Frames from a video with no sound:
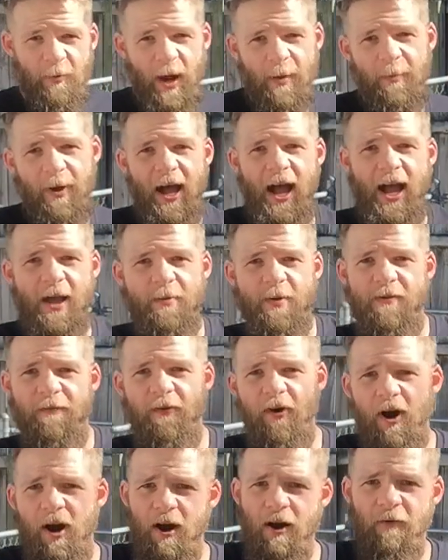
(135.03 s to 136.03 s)
right behind me
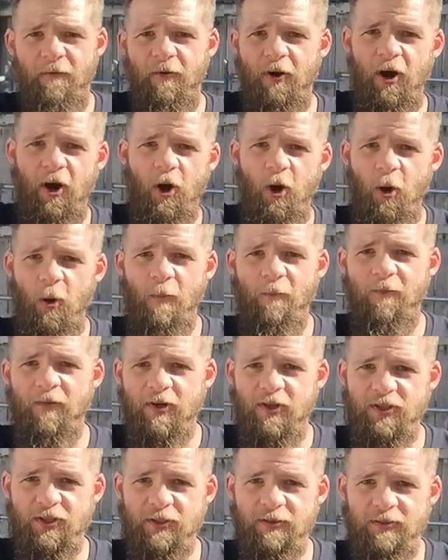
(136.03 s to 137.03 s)
for our home
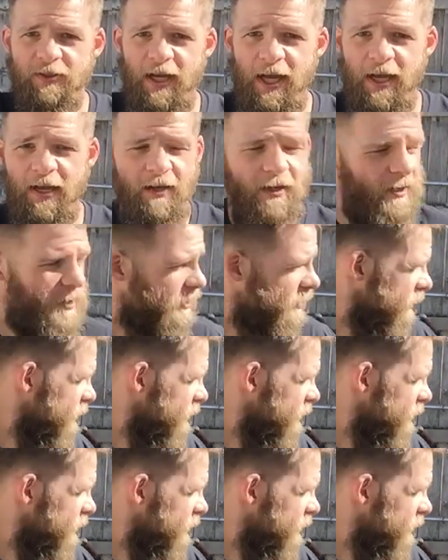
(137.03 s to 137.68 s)
version, okay?